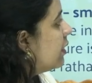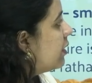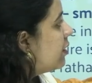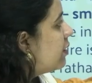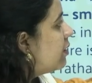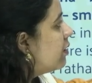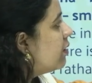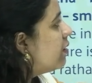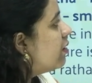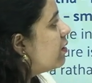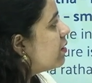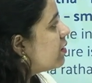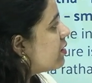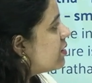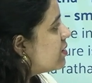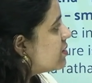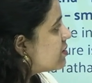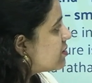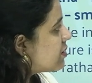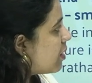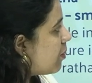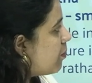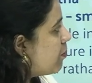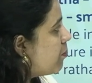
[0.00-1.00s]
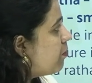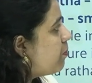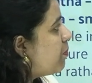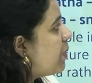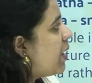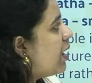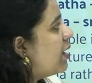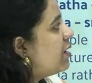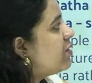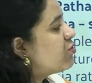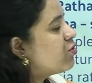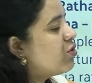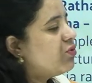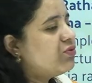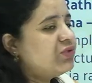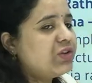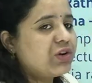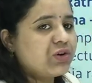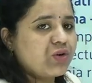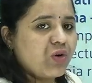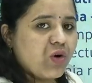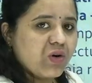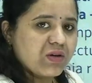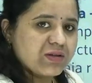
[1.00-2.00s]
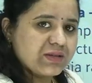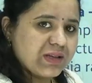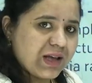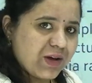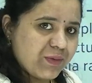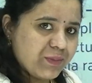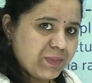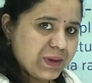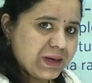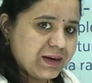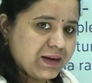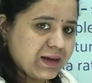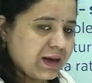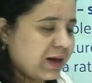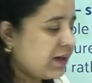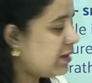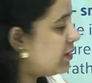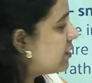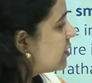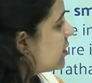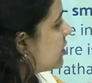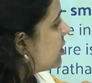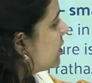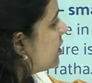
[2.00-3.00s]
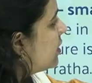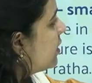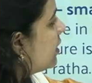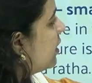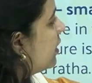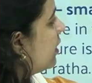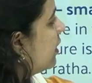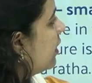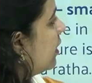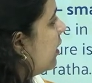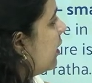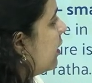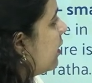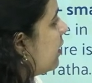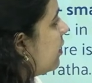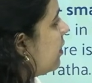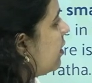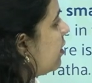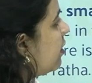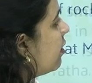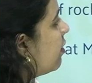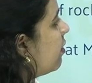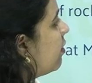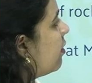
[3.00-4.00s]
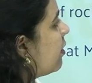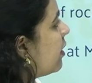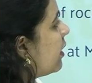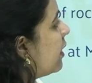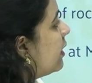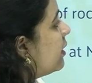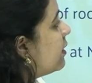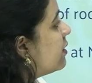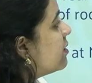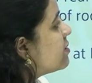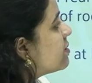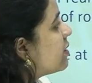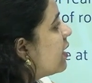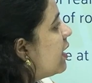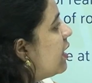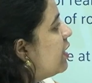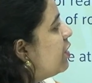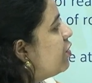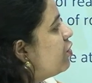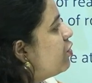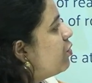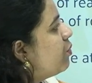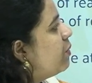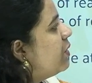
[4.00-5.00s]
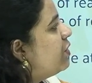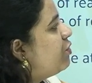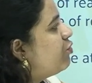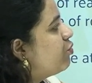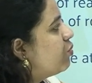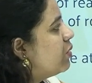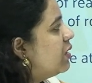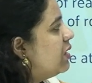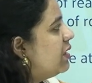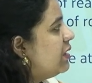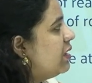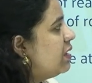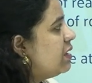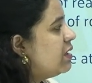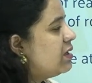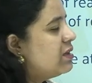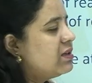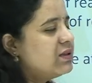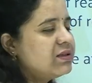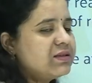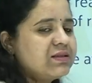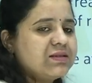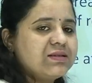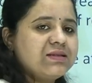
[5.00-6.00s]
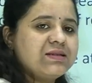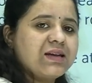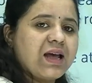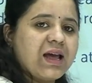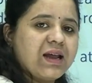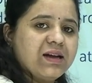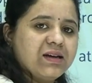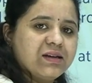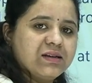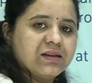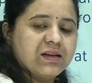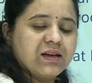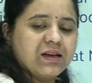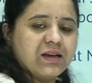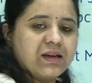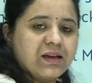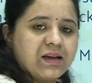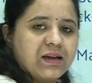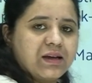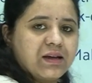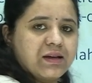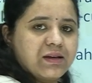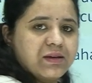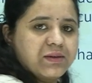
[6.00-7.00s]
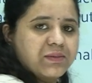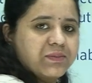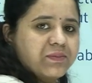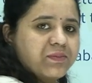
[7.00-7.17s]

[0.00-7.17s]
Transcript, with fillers: Here some parts of the rocks have been cut. Here it is individually standing.